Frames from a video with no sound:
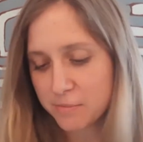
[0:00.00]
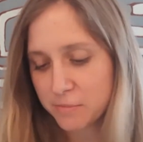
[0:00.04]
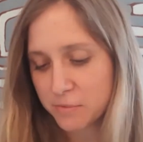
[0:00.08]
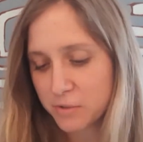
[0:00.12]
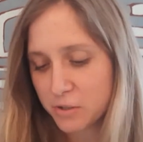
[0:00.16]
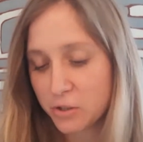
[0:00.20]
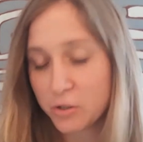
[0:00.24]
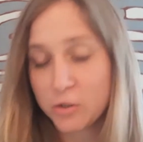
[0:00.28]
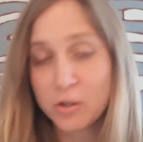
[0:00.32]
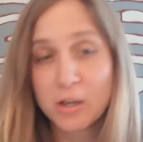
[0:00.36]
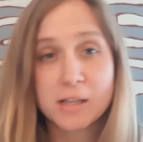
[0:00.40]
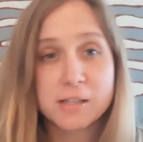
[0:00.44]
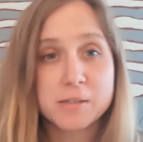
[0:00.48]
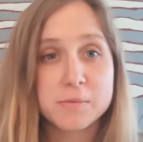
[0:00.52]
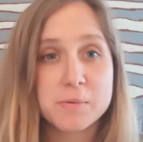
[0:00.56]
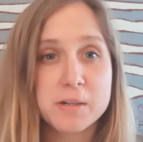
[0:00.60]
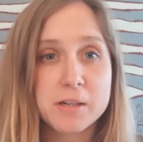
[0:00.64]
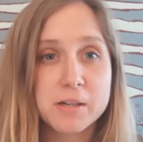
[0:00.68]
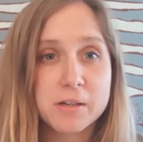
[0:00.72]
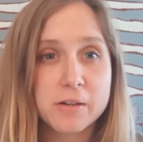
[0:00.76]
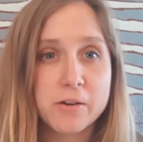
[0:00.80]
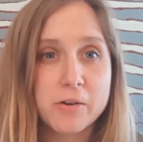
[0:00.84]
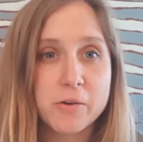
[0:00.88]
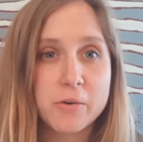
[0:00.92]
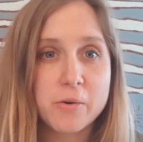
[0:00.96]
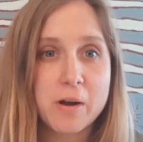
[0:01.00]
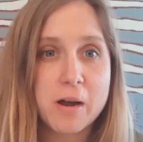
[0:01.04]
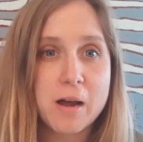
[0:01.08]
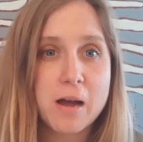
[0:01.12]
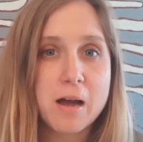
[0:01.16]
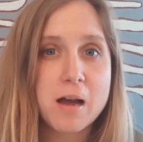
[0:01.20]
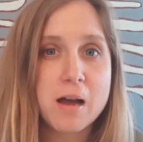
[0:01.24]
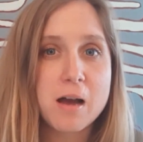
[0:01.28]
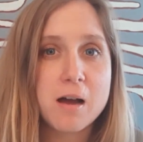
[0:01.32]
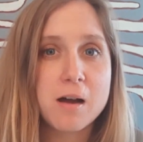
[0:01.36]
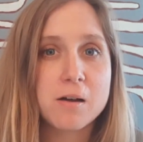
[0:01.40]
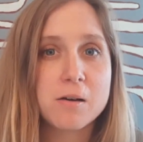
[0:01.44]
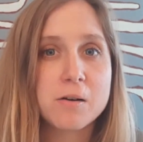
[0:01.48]
Do you guys want to know
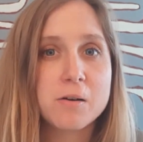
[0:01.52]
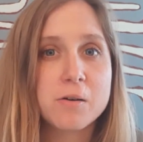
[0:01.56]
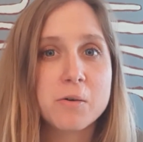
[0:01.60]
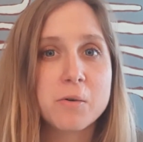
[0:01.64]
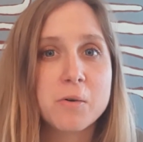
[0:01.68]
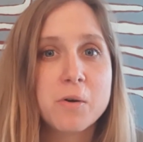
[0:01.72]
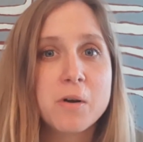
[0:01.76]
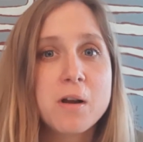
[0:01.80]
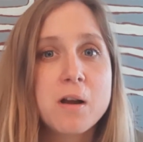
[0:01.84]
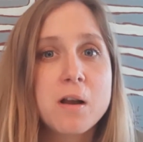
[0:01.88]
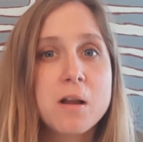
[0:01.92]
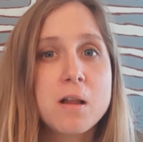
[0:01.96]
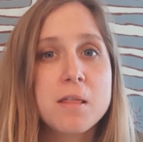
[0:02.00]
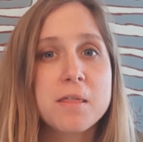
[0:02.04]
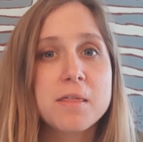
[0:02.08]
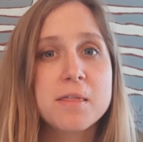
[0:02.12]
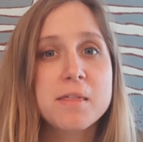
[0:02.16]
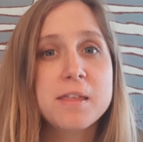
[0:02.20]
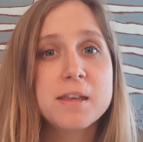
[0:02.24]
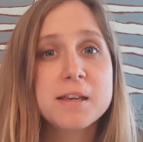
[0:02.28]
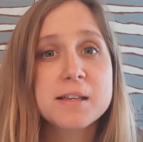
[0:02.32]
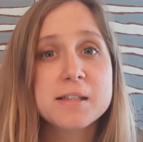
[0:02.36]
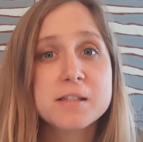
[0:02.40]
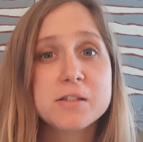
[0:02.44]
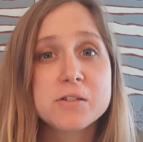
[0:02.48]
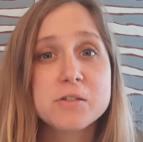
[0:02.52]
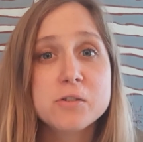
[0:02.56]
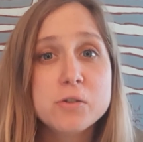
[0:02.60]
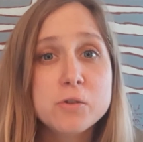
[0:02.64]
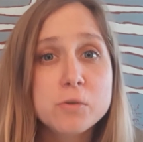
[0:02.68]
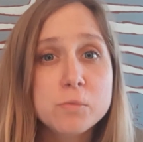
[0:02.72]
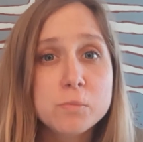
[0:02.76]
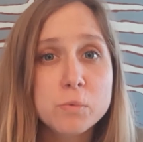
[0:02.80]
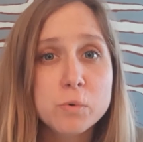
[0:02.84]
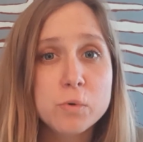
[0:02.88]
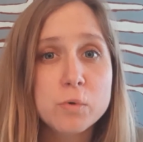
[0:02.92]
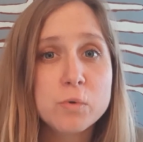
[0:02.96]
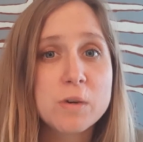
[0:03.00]
how this new
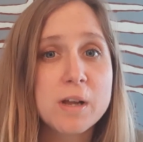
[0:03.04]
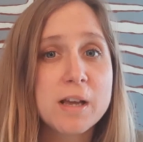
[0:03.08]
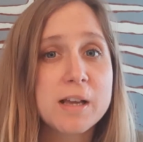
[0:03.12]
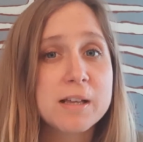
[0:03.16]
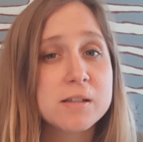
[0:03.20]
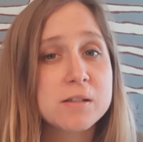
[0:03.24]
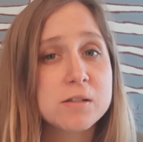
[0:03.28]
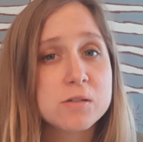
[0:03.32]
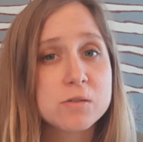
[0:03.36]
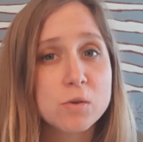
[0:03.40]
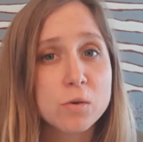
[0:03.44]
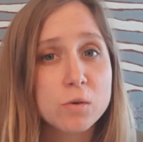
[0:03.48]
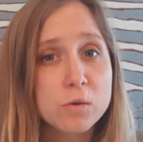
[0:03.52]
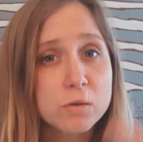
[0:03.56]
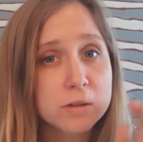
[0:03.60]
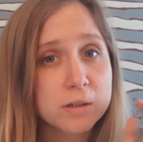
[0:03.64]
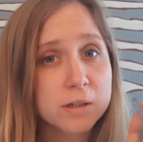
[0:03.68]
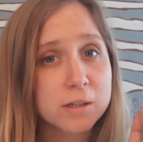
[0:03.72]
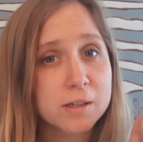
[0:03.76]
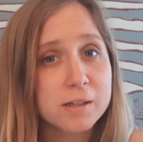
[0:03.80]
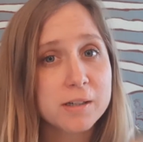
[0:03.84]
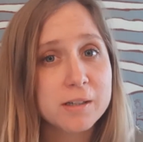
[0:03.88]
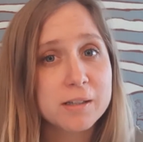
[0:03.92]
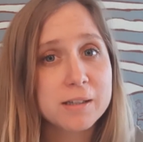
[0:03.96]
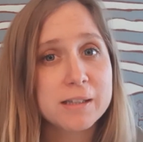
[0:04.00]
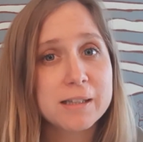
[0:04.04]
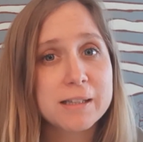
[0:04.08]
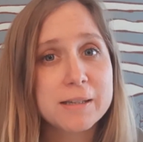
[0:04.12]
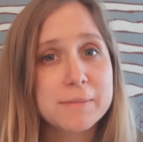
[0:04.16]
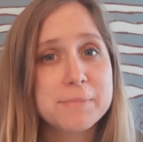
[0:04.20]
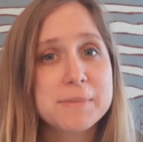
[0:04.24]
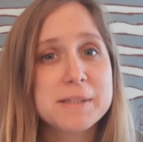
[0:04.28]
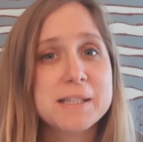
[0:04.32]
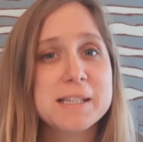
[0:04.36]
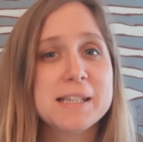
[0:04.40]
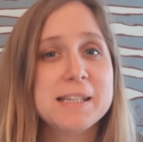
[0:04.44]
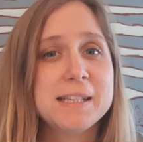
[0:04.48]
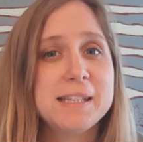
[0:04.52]
moon and solar
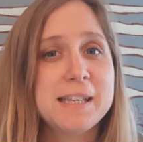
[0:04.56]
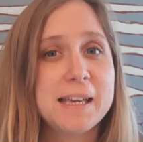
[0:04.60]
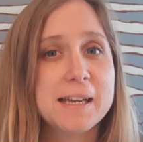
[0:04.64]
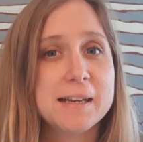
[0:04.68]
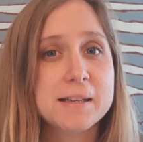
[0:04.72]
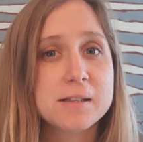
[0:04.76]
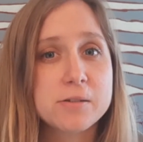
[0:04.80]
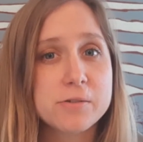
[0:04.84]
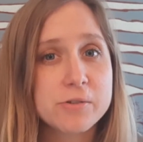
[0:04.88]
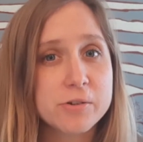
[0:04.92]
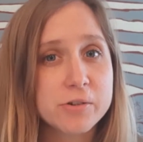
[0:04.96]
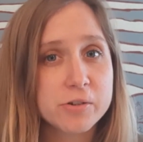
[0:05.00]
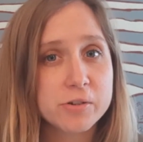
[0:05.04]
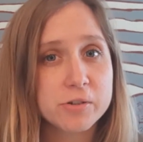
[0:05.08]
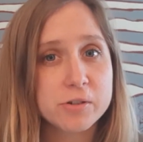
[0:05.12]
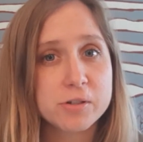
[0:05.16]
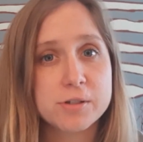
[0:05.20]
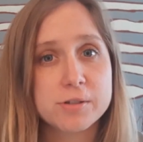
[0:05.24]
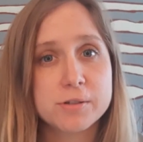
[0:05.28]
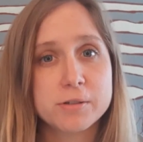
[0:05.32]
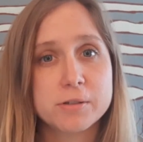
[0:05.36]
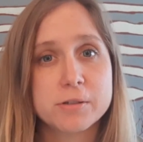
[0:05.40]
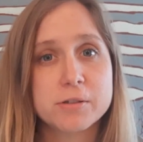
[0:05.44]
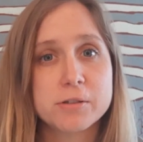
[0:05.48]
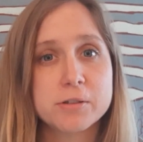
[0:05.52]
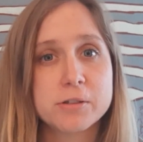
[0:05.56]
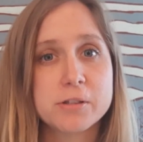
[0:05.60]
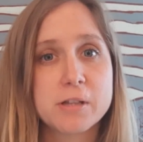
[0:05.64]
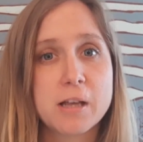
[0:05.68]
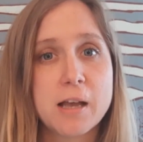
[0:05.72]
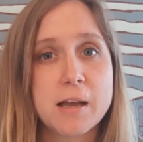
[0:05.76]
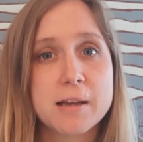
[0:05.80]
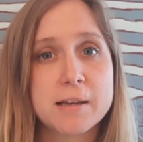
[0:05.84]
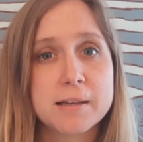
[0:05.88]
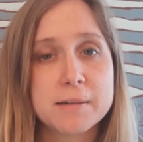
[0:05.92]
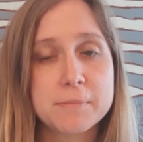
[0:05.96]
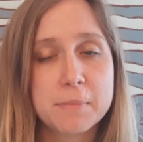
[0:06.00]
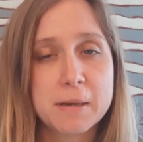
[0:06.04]
eclipse in Cancer, your sister
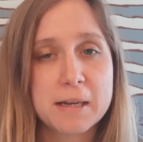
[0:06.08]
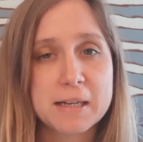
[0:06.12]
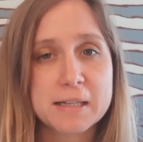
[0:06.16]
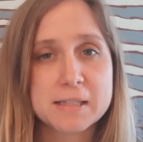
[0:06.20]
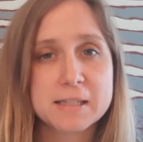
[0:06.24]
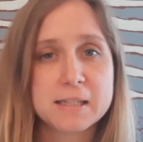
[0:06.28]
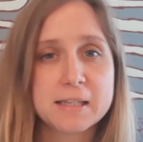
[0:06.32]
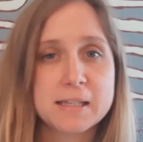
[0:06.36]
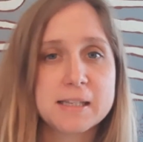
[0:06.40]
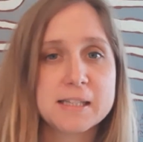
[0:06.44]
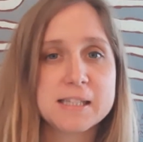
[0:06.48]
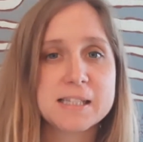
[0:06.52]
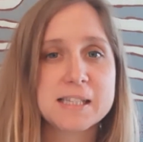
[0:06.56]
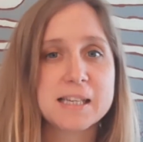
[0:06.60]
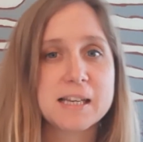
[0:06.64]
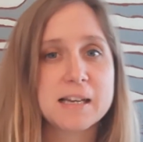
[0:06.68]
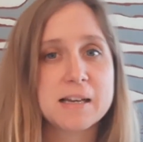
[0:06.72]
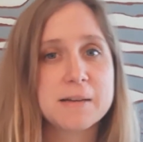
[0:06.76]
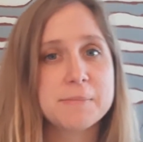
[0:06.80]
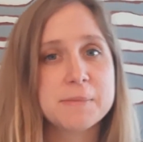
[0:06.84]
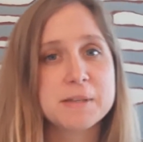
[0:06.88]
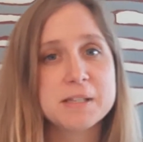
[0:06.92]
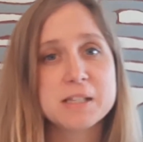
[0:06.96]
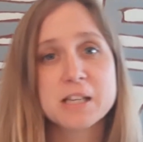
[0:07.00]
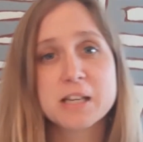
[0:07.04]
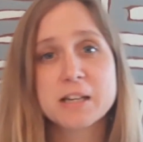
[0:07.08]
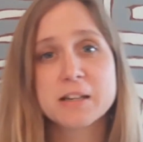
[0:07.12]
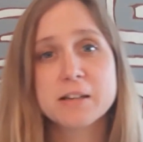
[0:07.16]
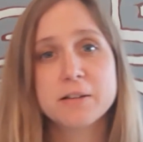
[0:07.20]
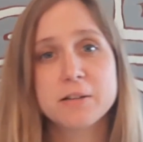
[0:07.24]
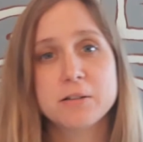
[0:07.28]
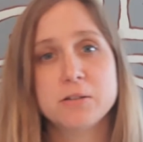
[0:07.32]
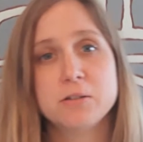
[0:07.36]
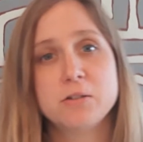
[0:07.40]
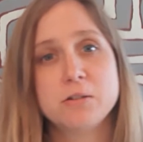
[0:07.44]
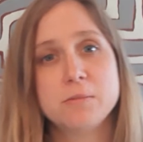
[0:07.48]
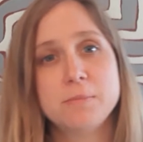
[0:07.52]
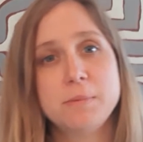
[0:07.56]
sign, Pisces, is going
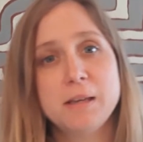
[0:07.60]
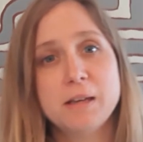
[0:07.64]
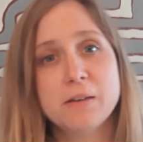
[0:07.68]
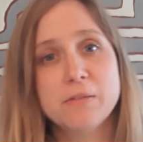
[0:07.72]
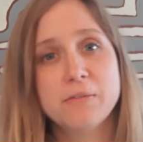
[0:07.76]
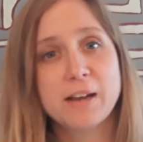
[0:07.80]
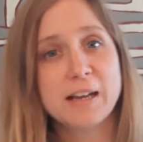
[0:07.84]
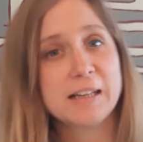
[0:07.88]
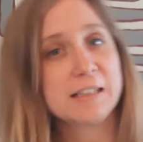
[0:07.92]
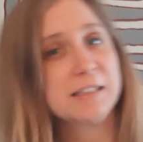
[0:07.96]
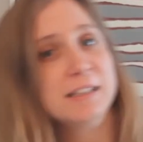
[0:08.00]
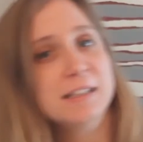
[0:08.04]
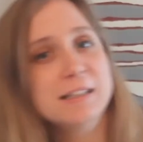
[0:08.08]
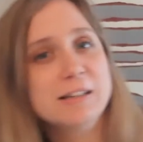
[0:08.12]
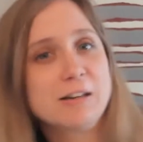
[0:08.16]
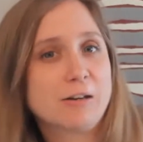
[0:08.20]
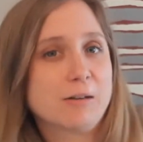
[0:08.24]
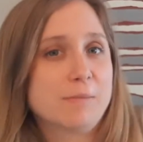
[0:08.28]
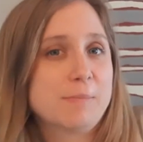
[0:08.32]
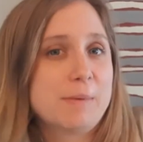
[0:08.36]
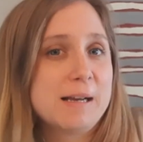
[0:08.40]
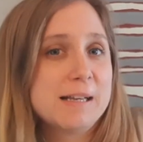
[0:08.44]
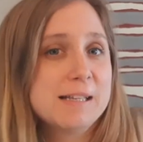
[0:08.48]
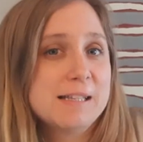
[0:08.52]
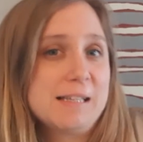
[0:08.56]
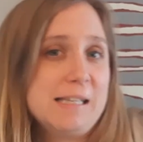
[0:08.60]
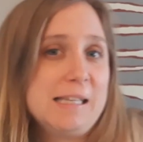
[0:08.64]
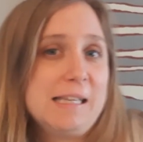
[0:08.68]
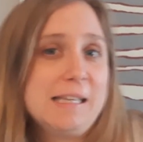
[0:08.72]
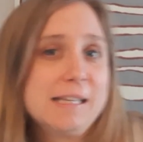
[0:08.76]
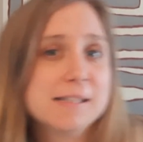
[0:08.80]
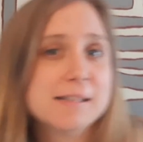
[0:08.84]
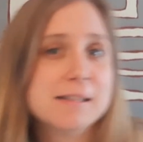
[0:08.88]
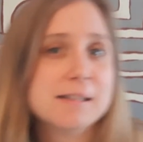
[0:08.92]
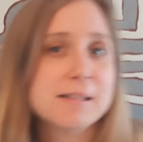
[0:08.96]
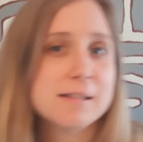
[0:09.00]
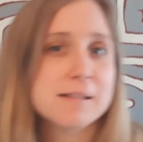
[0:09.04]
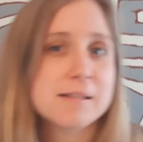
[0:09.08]
to be affecting our
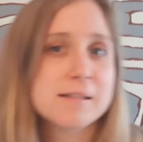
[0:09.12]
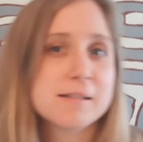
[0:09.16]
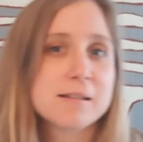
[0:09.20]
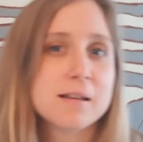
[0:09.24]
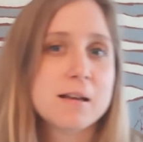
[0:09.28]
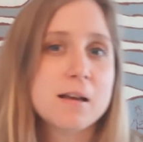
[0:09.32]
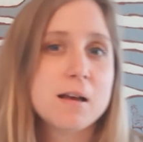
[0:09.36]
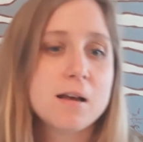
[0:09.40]
Pisceans?